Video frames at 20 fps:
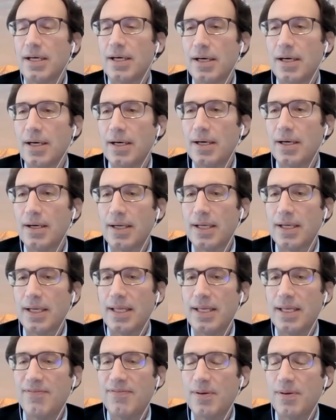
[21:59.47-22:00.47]

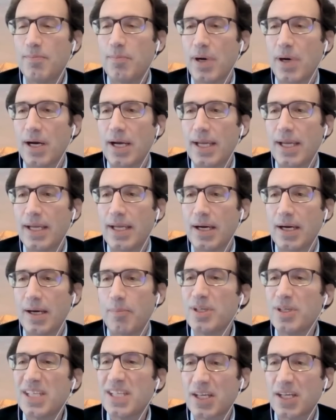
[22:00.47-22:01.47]
And even by
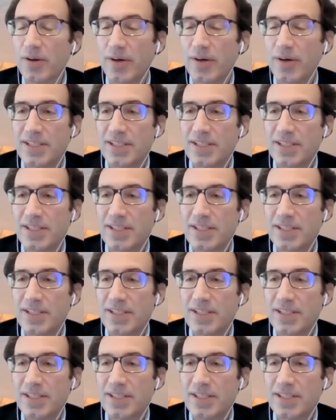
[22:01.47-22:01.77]
particular